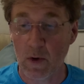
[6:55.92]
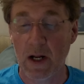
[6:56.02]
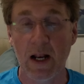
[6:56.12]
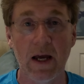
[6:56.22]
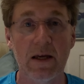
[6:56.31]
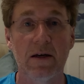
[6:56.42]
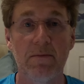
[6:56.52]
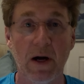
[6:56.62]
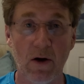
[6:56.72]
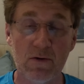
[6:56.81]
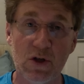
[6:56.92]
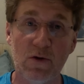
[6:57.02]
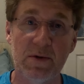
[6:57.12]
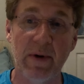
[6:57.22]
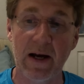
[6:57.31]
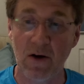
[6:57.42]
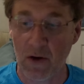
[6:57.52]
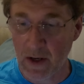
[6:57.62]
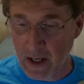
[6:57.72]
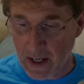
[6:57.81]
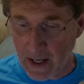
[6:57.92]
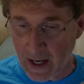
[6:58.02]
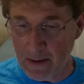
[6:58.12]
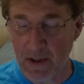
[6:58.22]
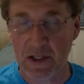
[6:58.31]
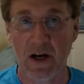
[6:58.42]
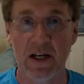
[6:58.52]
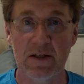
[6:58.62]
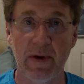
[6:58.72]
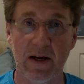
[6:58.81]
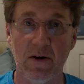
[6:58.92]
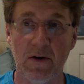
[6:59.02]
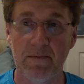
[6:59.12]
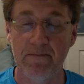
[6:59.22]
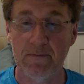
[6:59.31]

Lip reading: would I like my old tubes back on and my tires back on?